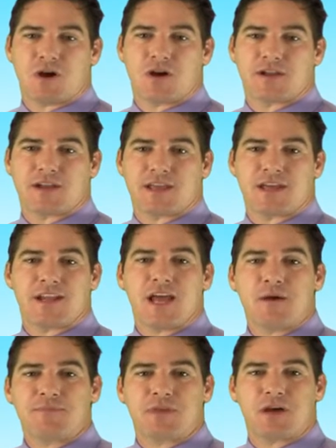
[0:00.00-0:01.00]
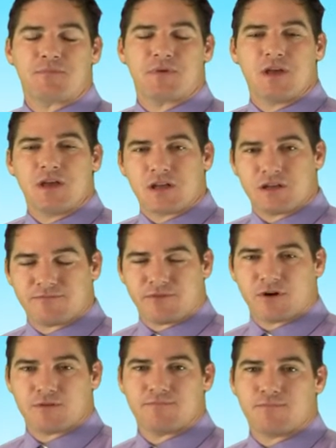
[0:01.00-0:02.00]
marketing and help them
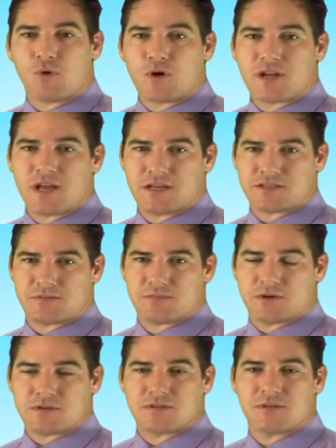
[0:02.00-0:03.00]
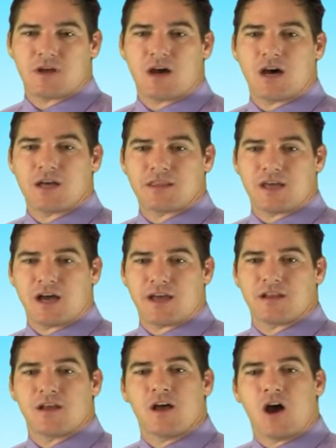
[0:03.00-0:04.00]
convert more customers
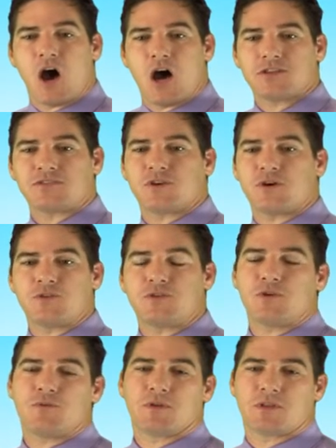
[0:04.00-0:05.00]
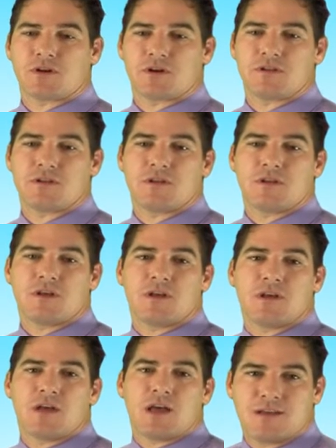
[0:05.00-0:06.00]
online. Also, you will learn
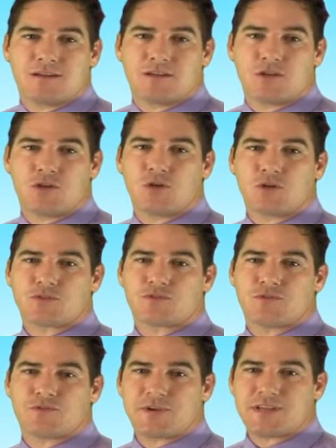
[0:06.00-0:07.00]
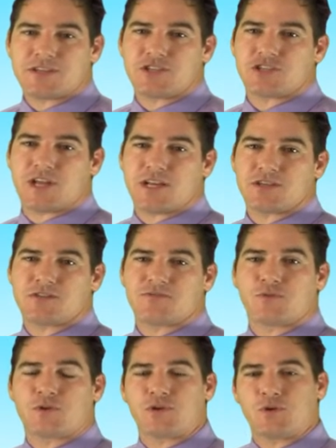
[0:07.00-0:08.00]
Google's recent changes
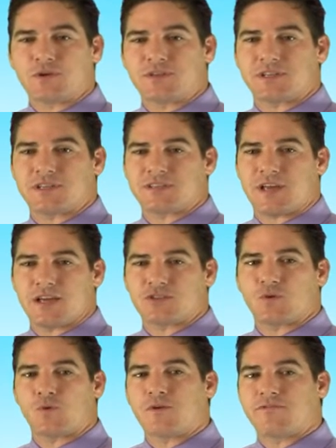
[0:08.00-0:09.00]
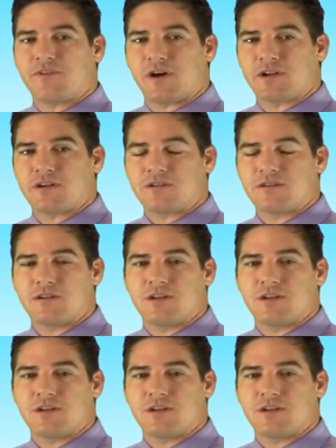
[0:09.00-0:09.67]
for your success or failure,